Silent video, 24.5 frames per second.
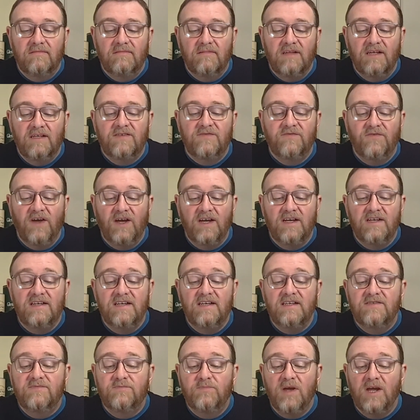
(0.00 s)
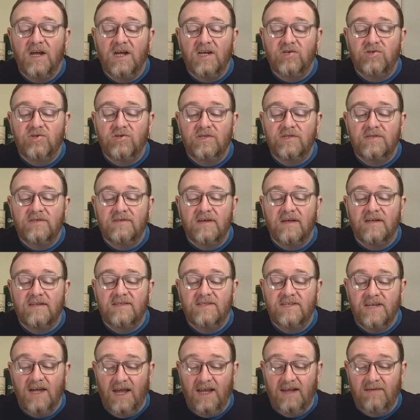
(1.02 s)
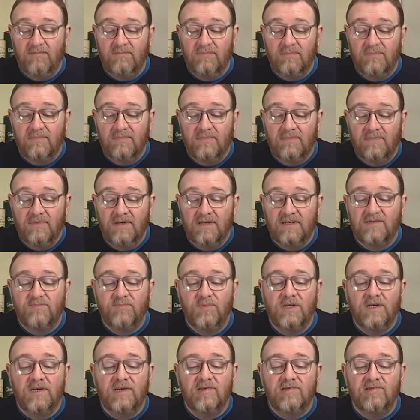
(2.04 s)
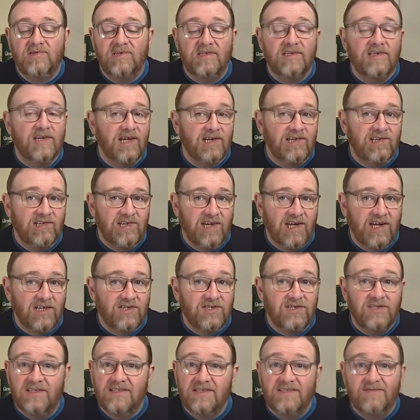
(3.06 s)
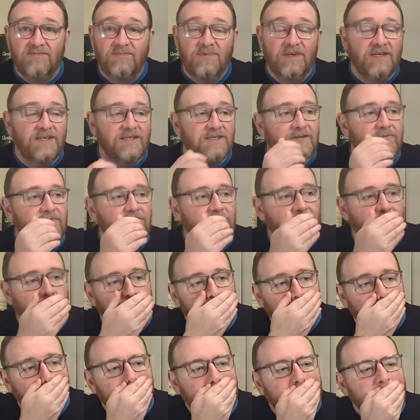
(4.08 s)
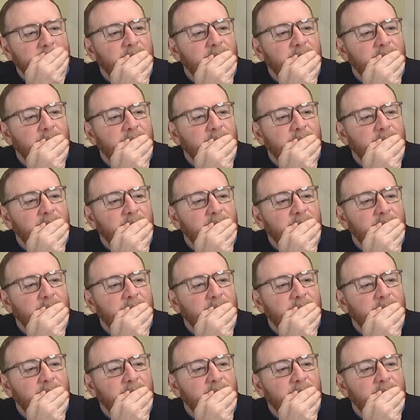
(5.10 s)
needs patience and time, experience and dedication. It's amazing all that.